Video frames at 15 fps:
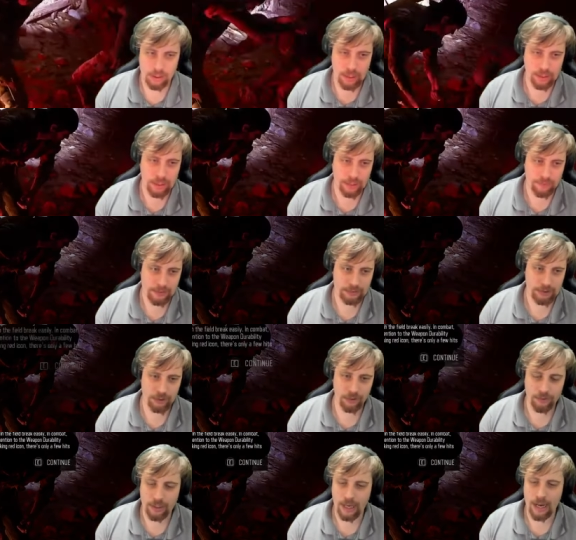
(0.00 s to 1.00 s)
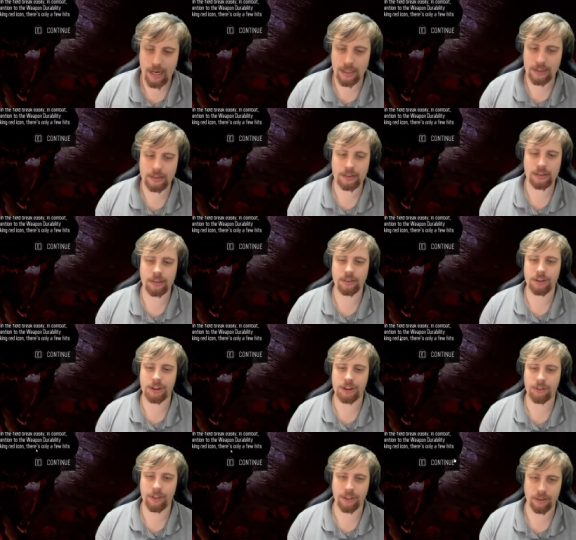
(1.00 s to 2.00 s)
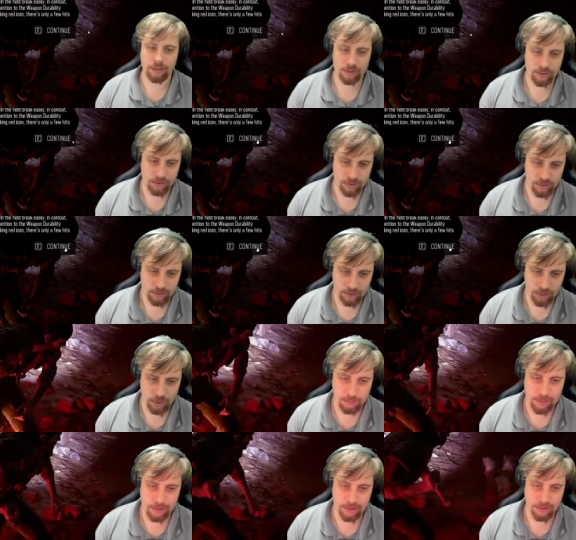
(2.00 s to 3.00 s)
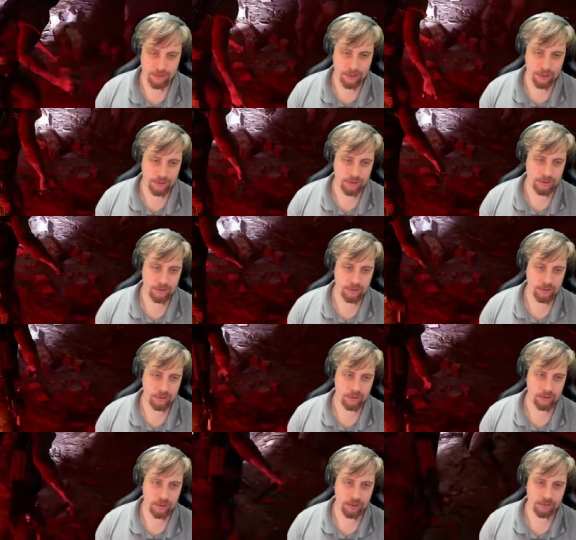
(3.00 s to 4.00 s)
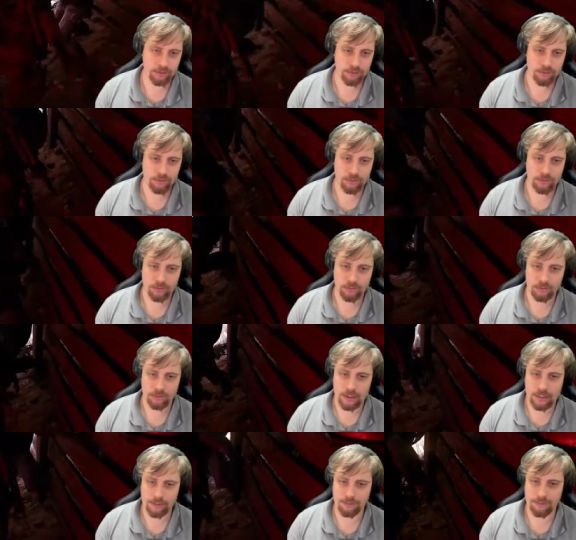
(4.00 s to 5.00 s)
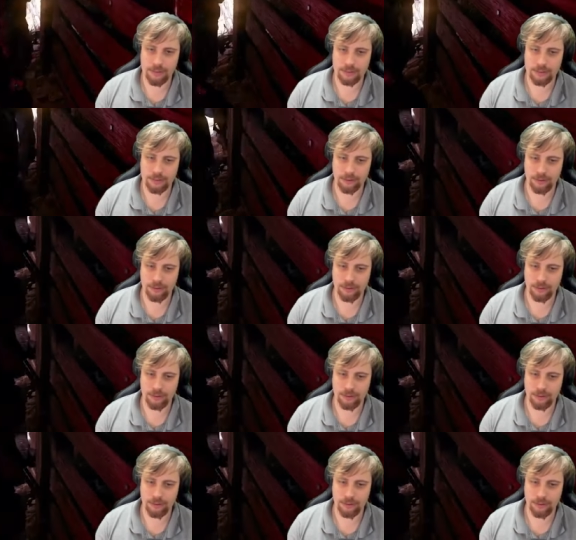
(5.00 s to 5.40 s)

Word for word: I like how he said okay and he's still shooting. Durability, who cares? Oh, I got fists,